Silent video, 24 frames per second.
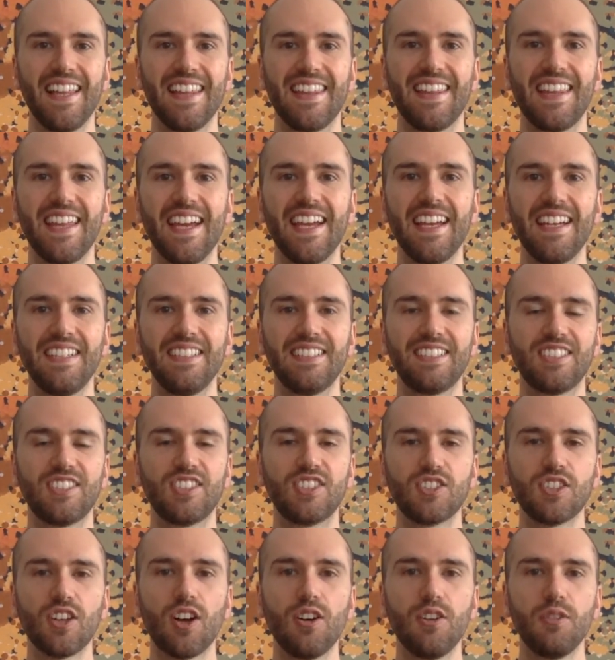there is
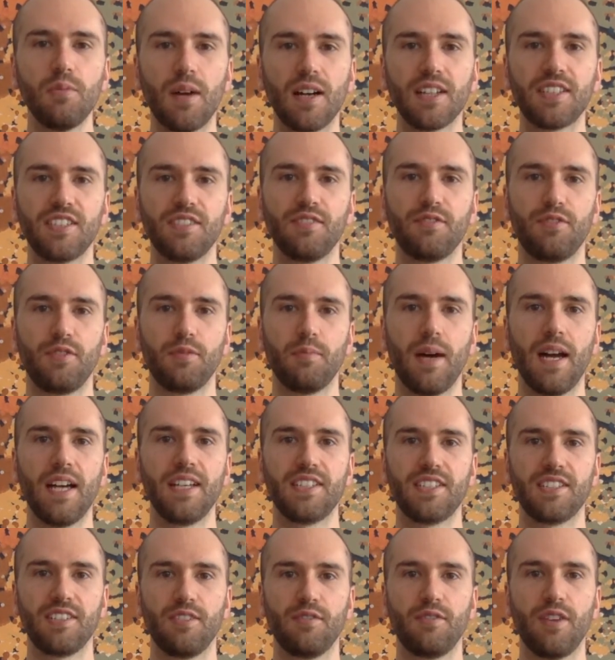so much
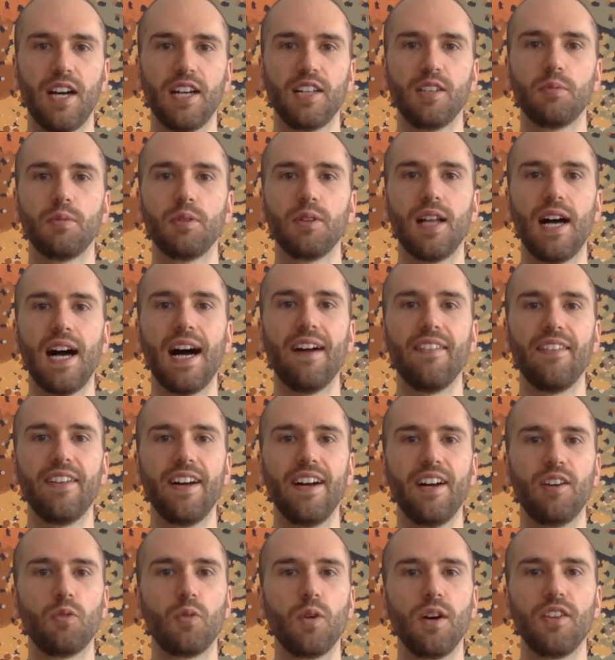information available out
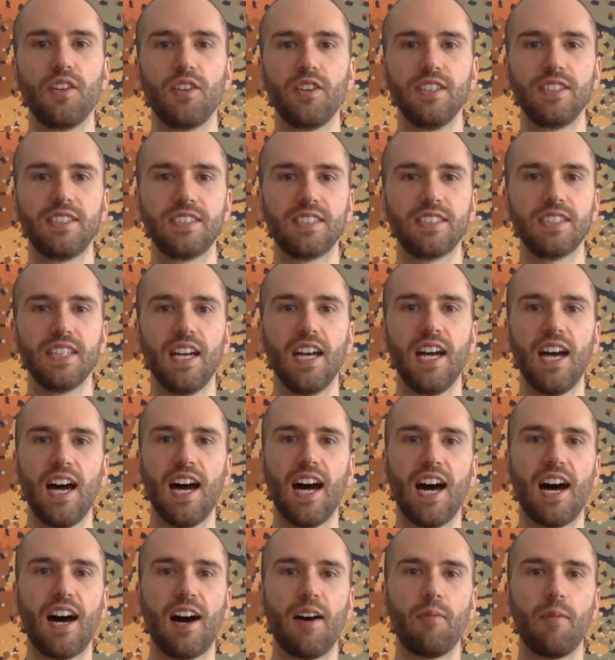there, whether it's
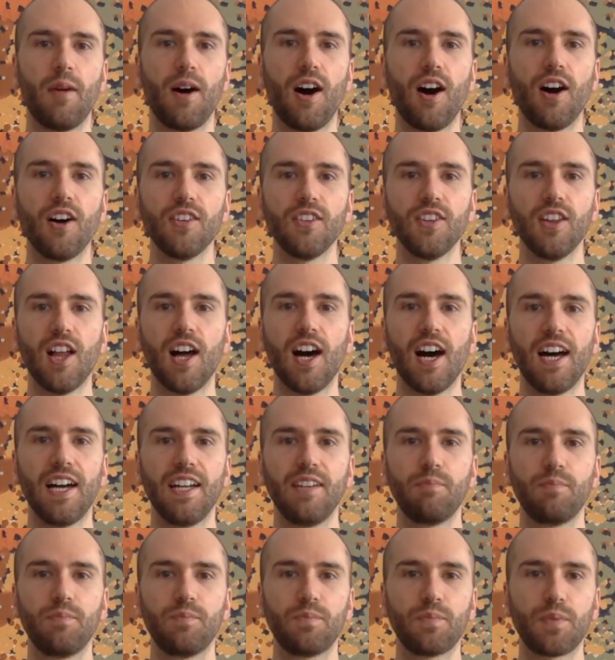um, online
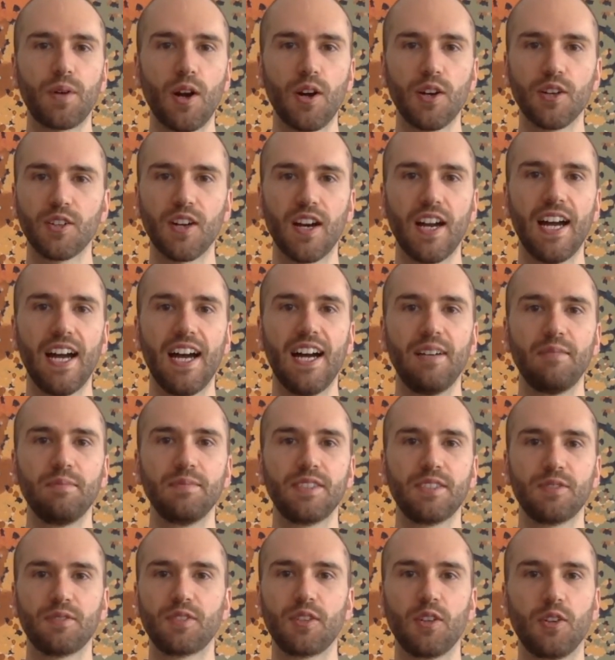programs,
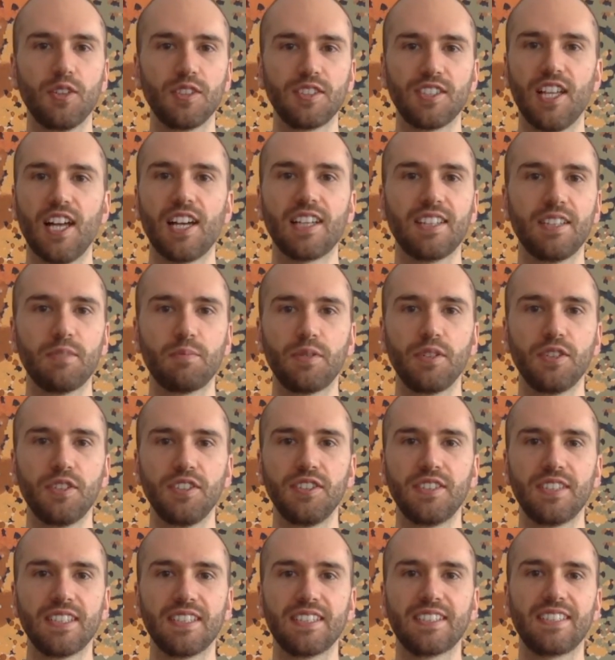of course, like the
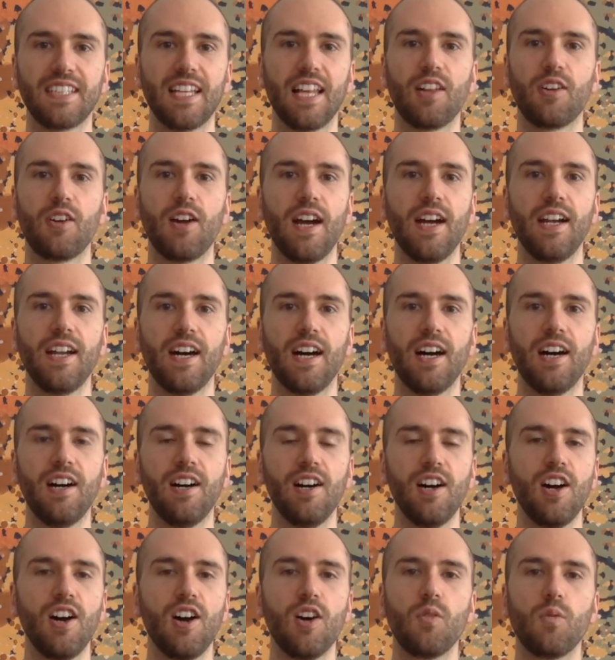Producing Accelerator,
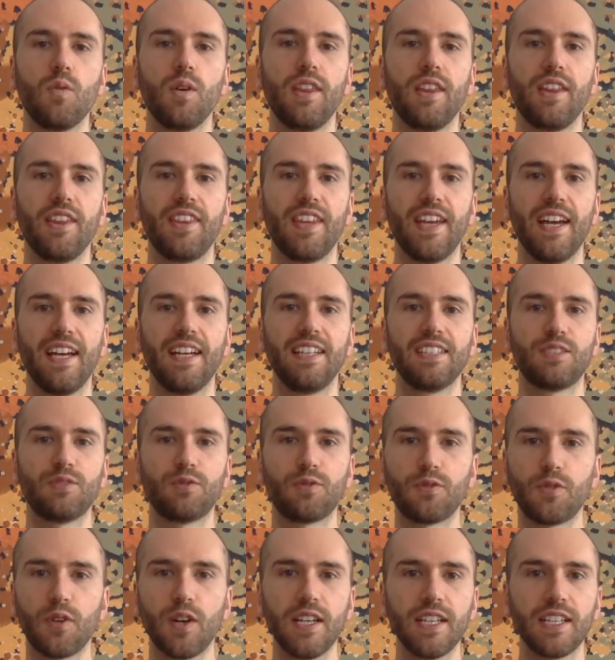whether there's
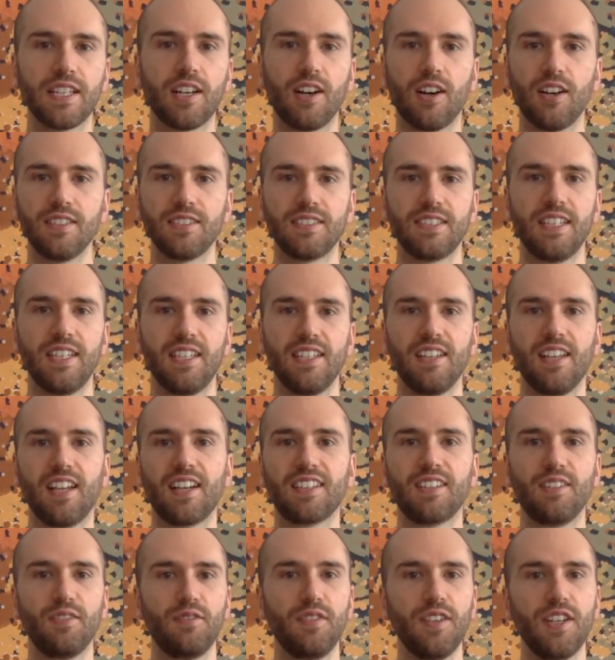free content like
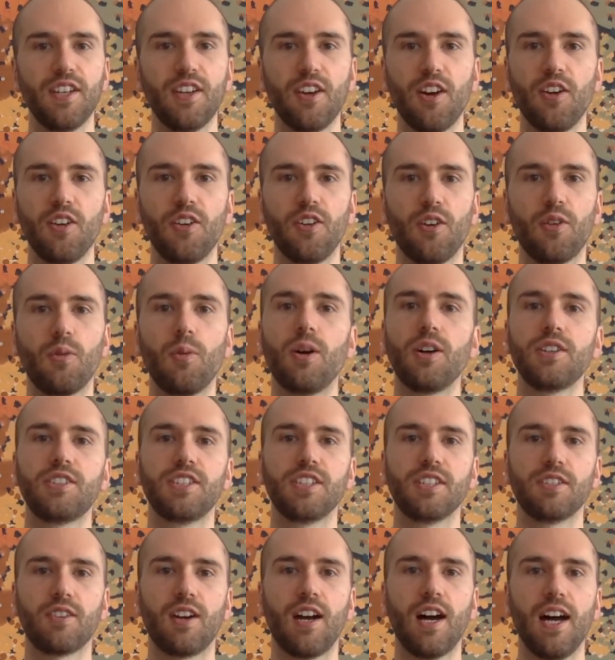the video you're
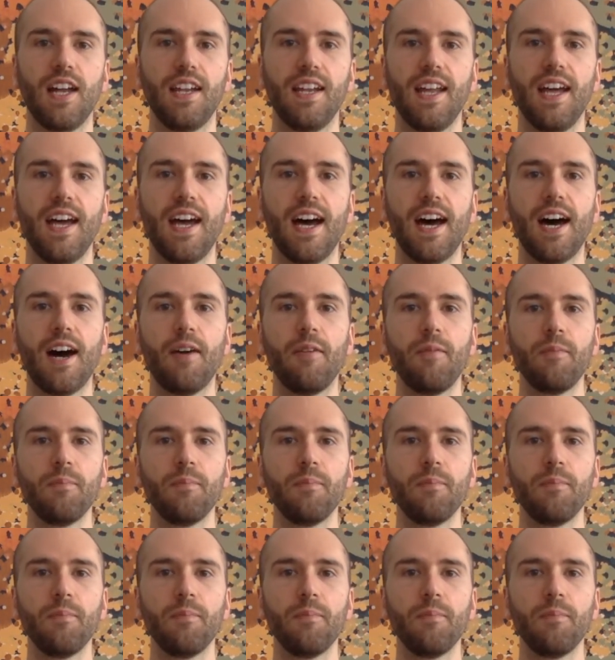watching right now,